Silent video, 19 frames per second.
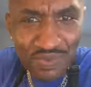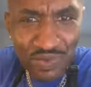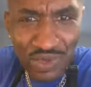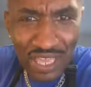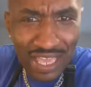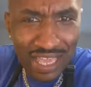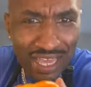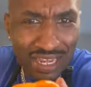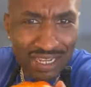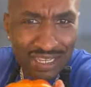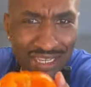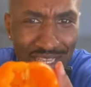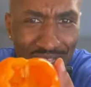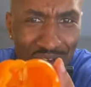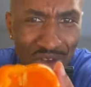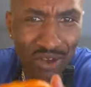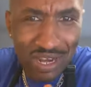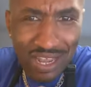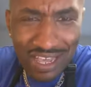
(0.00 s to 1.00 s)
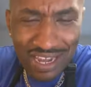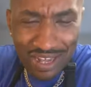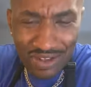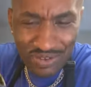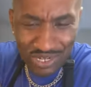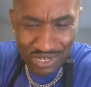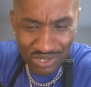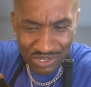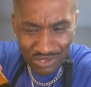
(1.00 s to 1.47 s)
We ain't gotta dig all that
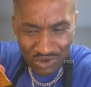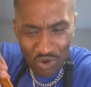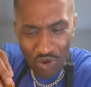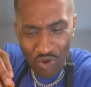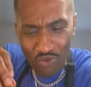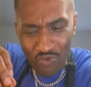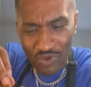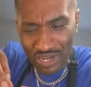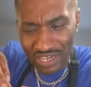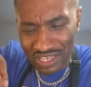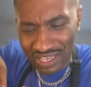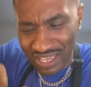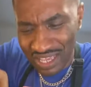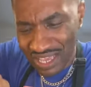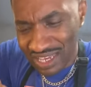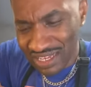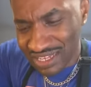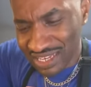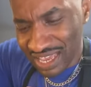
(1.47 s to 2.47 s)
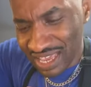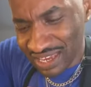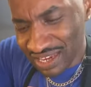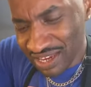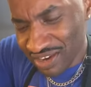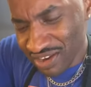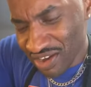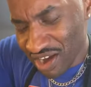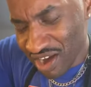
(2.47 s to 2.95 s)
out there. It's already dang
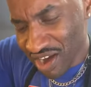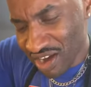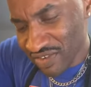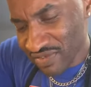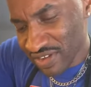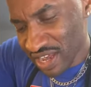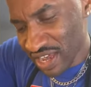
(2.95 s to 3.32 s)
near carved